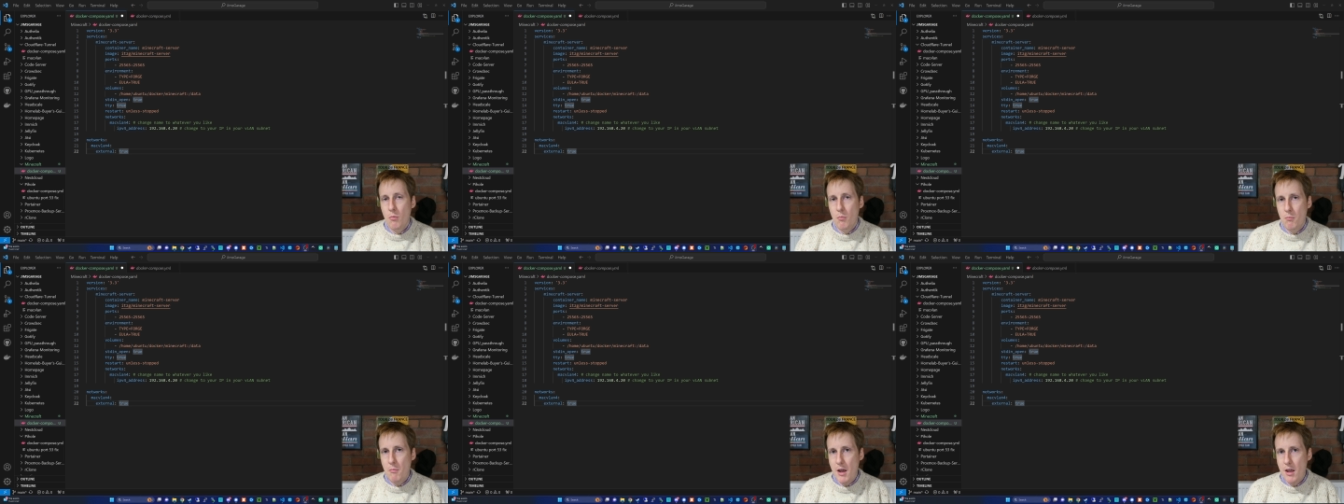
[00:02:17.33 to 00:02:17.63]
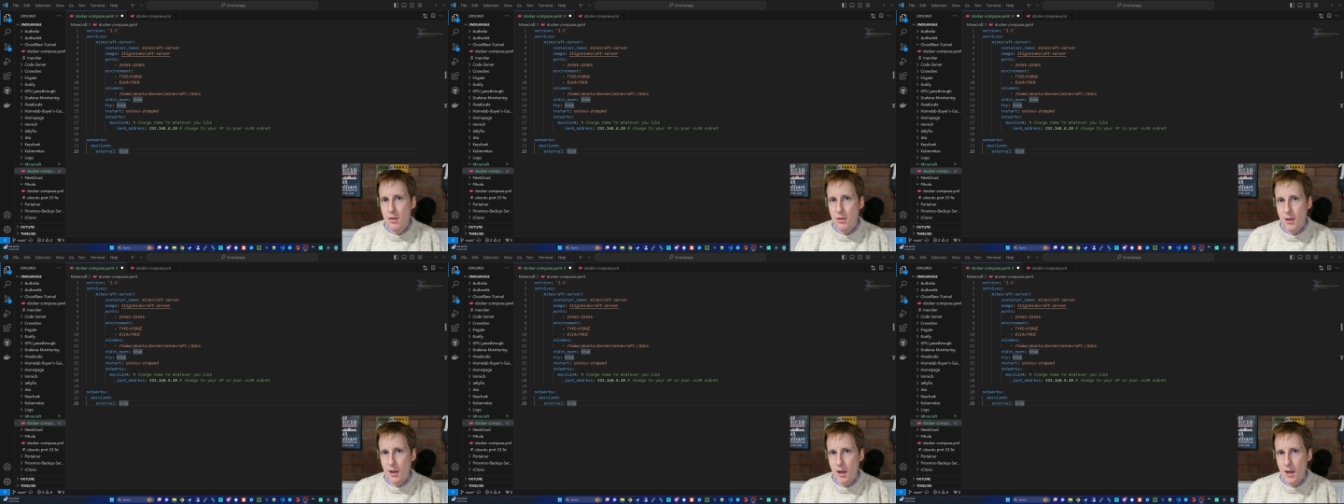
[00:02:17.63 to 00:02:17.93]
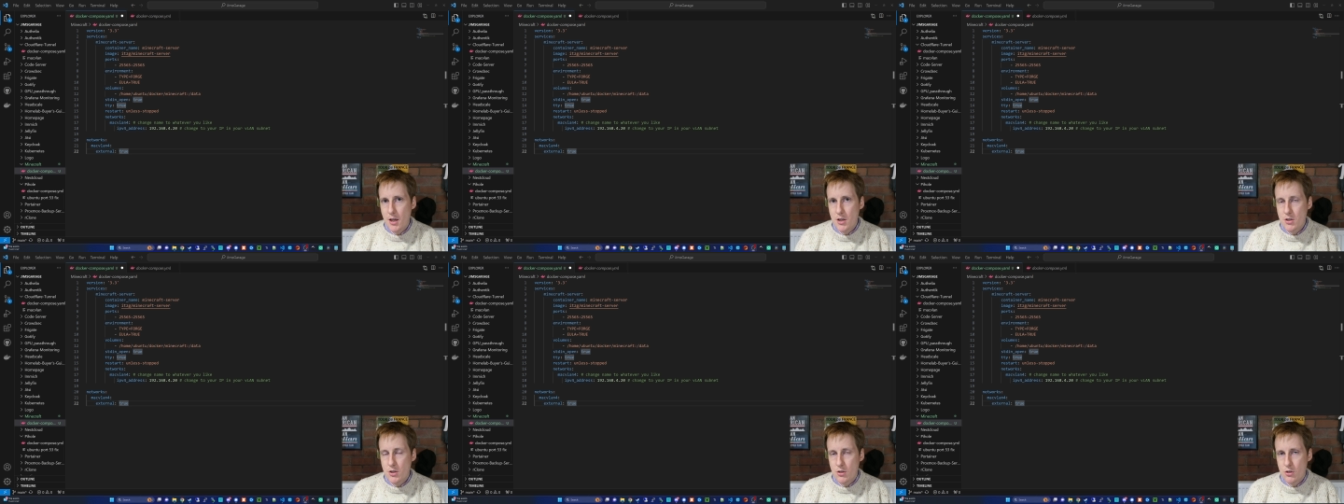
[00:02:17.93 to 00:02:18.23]
Main thing
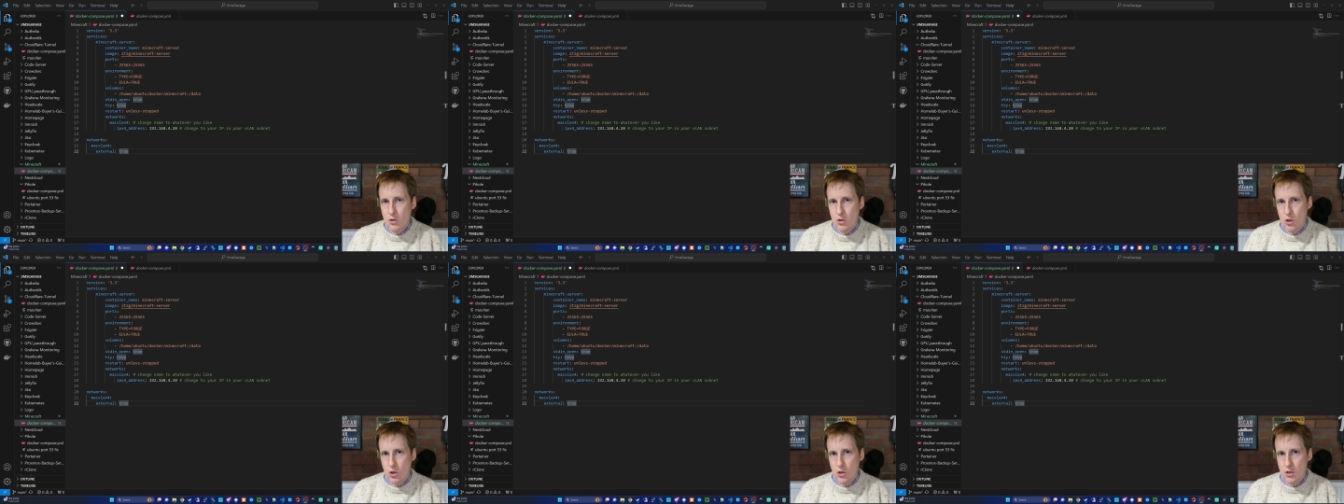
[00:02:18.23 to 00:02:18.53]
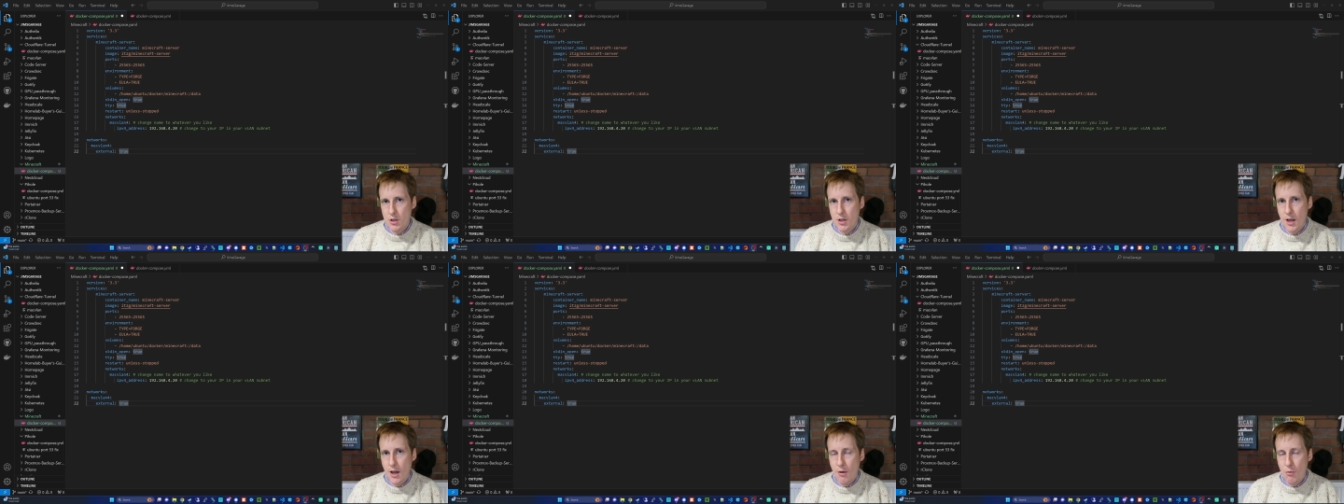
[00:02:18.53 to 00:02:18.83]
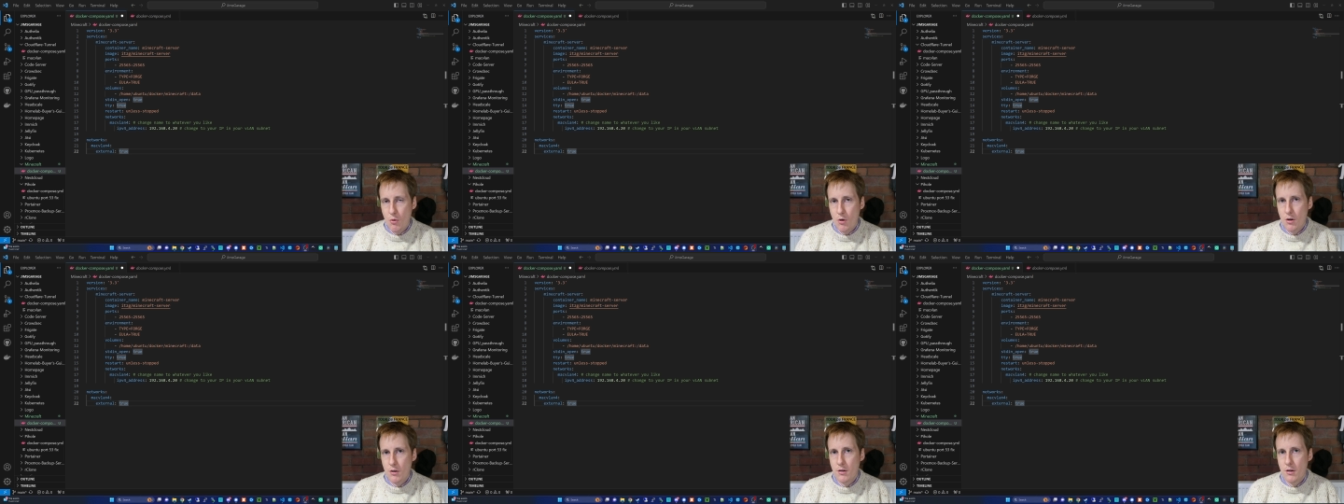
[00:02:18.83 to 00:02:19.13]
is just
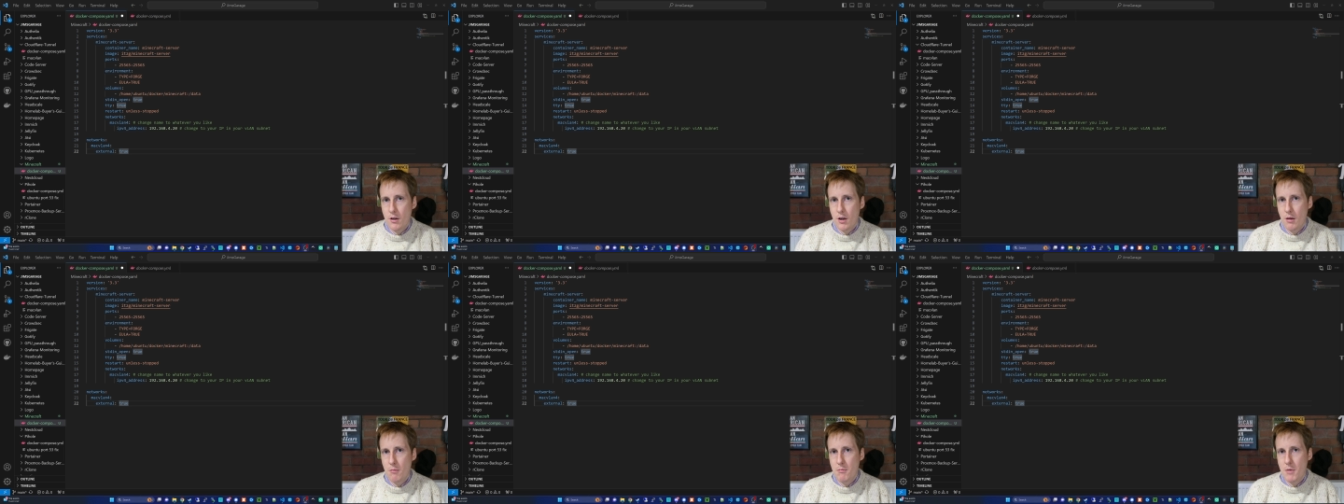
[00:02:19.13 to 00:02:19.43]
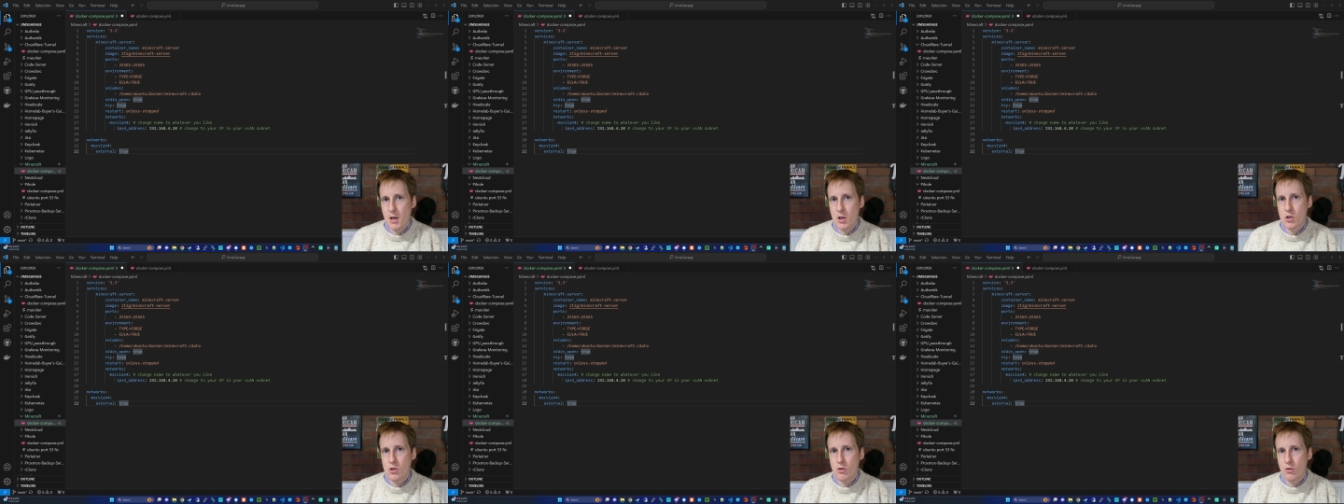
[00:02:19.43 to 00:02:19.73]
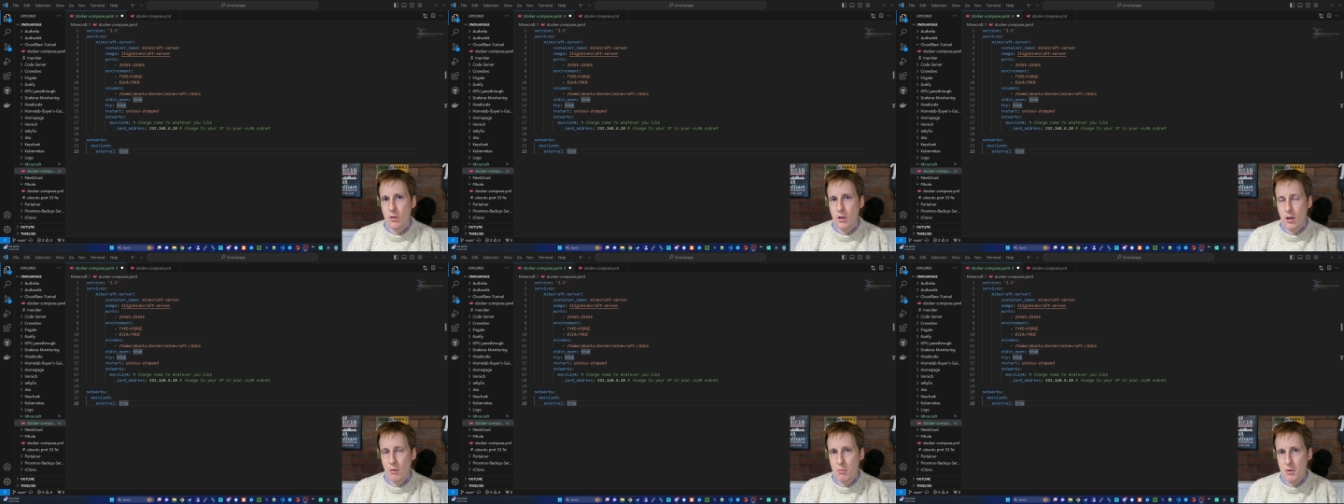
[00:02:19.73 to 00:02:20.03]
get one and make
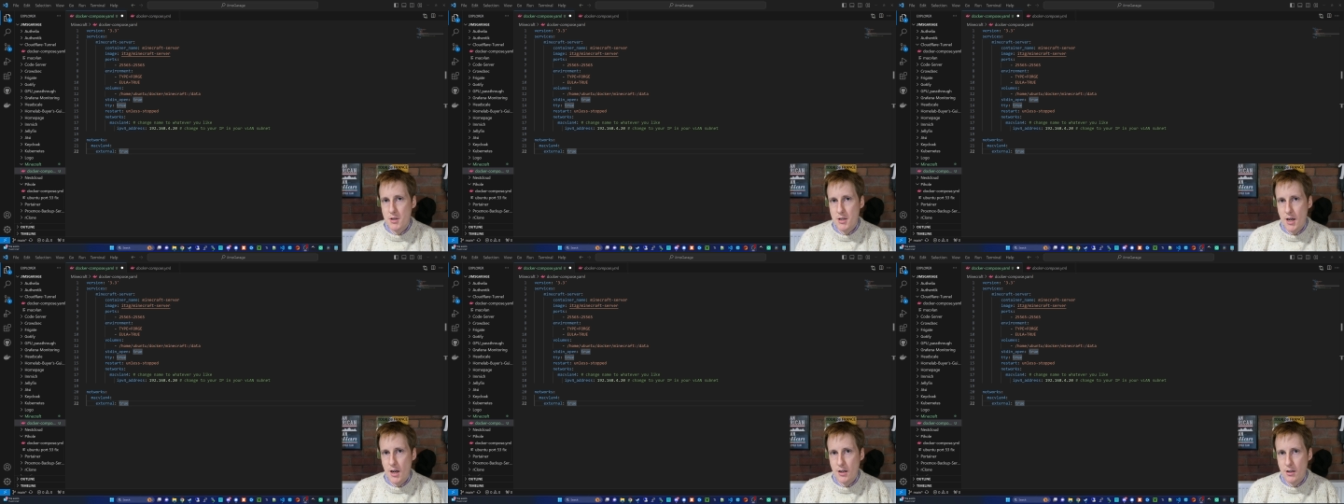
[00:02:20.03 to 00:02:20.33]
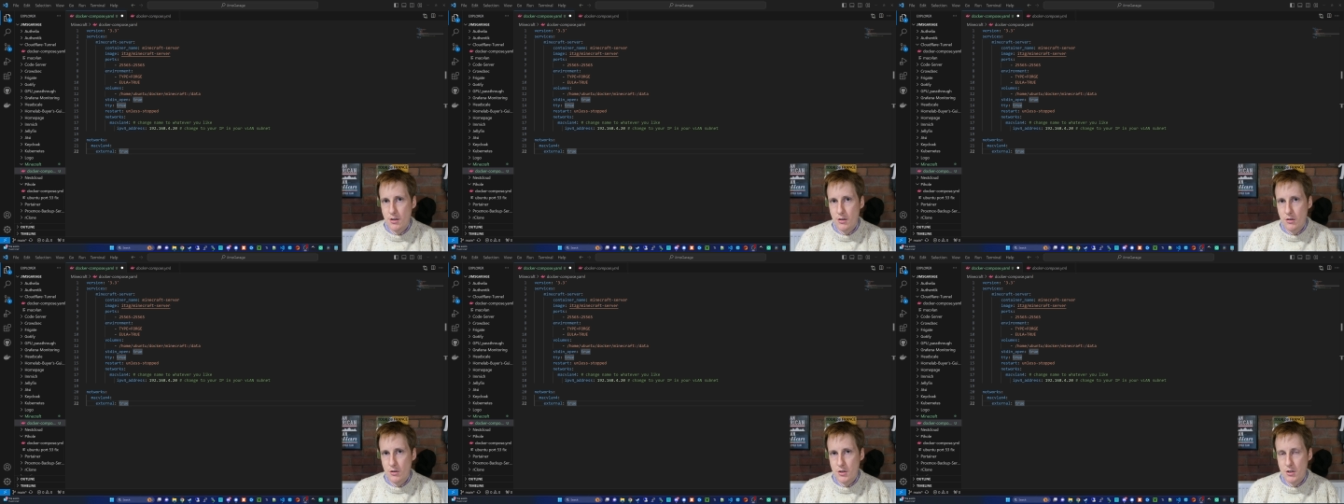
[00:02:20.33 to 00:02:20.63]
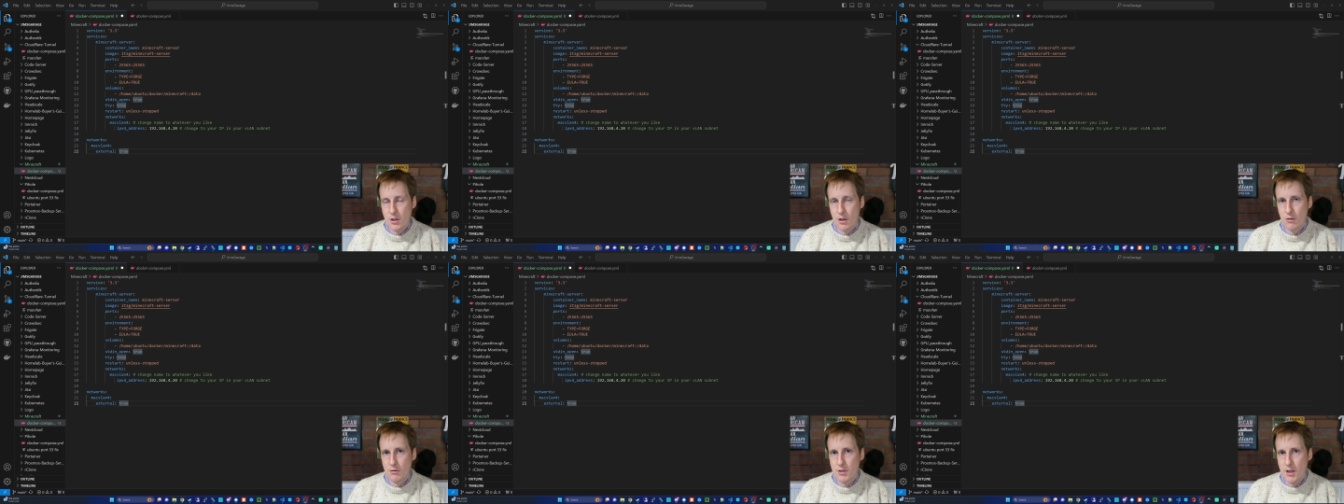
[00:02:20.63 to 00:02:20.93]
sure that you're protecting
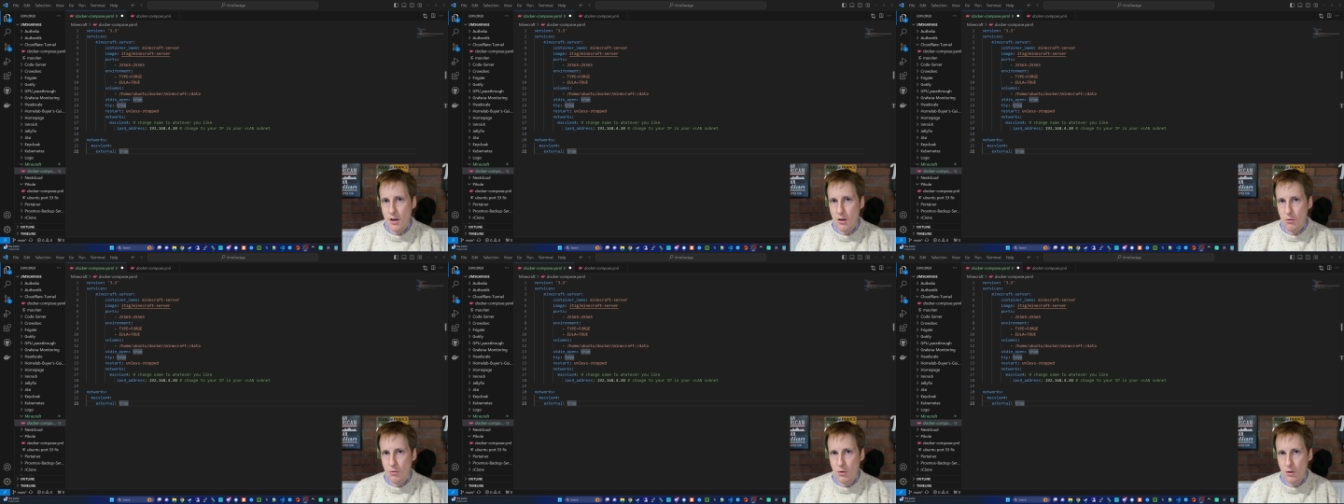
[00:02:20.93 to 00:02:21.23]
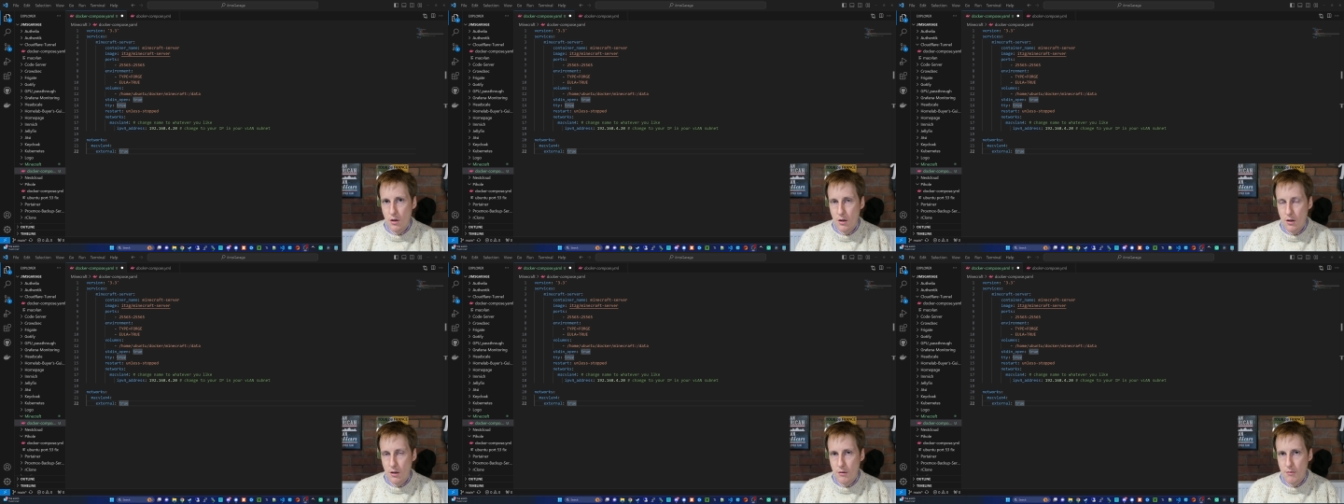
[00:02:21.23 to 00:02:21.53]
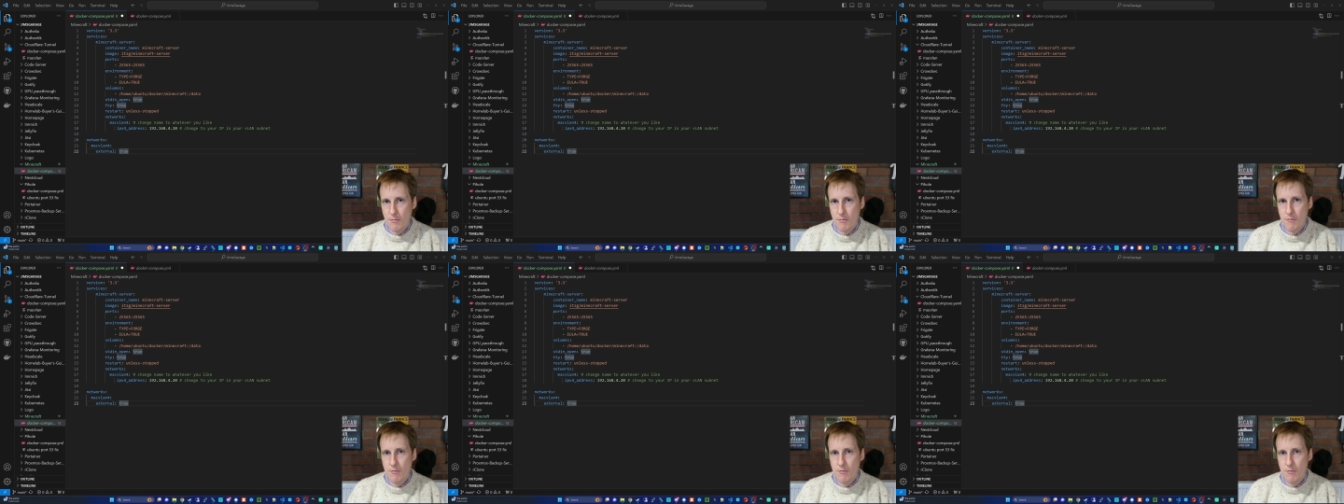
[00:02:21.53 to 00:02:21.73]
yourselves adequately.